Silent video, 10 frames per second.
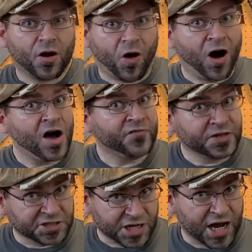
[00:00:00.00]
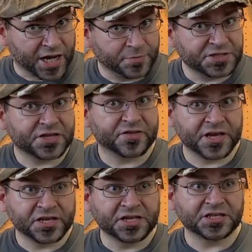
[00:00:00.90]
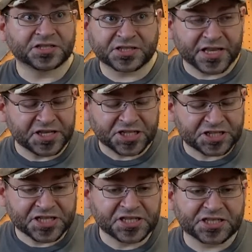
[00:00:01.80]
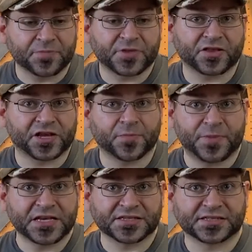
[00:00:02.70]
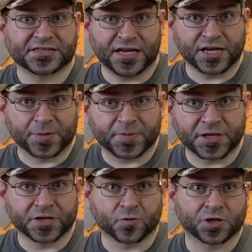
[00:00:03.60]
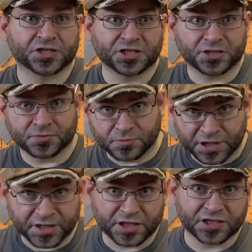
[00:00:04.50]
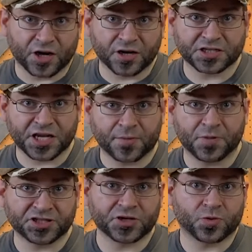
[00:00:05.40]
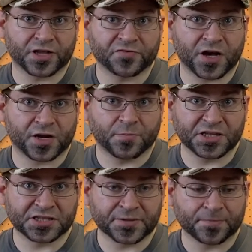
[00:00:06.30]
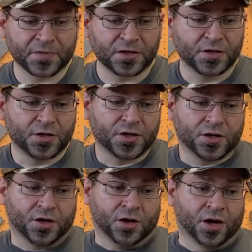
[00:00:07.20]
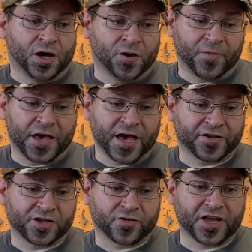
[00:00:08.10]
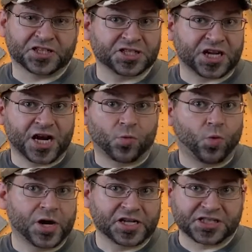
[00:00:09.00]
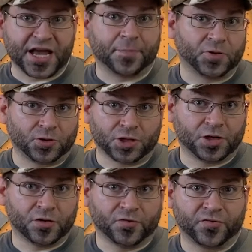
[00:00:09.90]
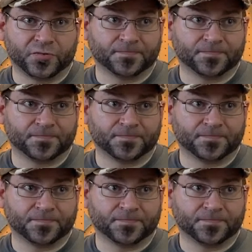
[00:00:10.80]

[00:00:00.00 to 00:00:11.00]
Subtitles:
Oftentimes, they just need something like a basic setup in order to get the guitar to stop buzzing where they've got it buzzing. That's just kind of one example of,